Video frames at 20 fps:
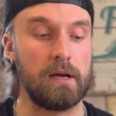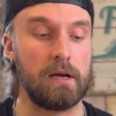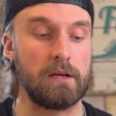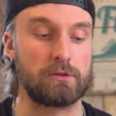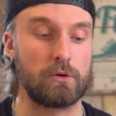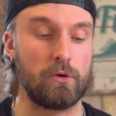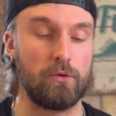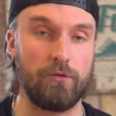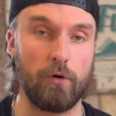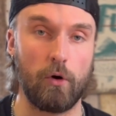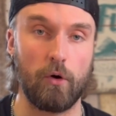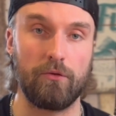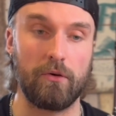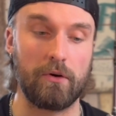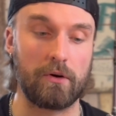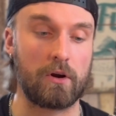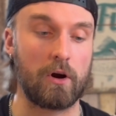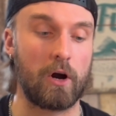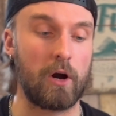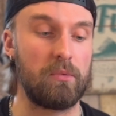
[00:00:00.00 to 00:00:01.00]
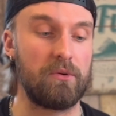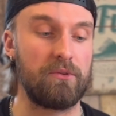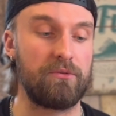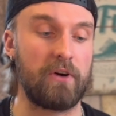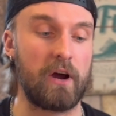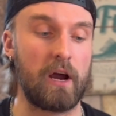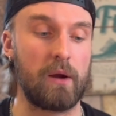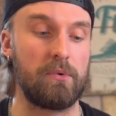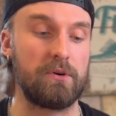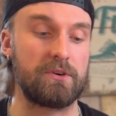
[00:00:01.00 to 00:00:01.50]
So woven carbon
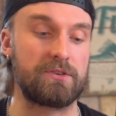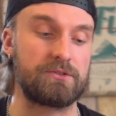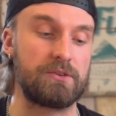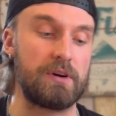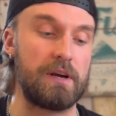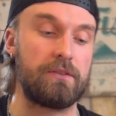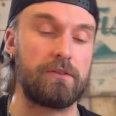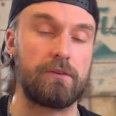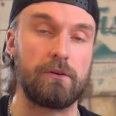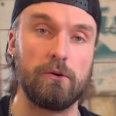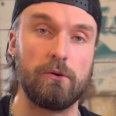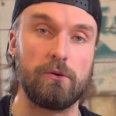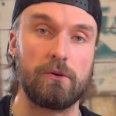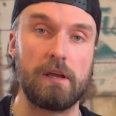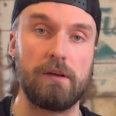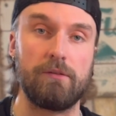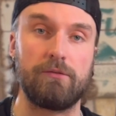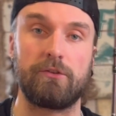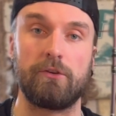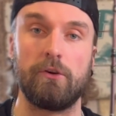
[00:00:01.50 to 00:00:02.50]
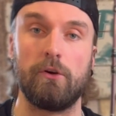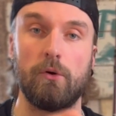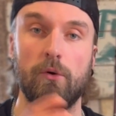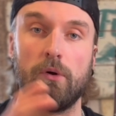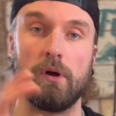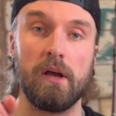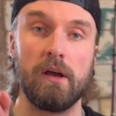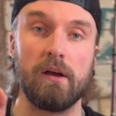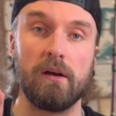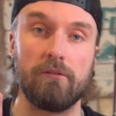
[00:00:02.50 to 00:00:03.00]
fiber straight through gives
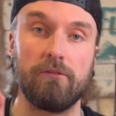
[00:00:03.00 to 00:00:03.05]
you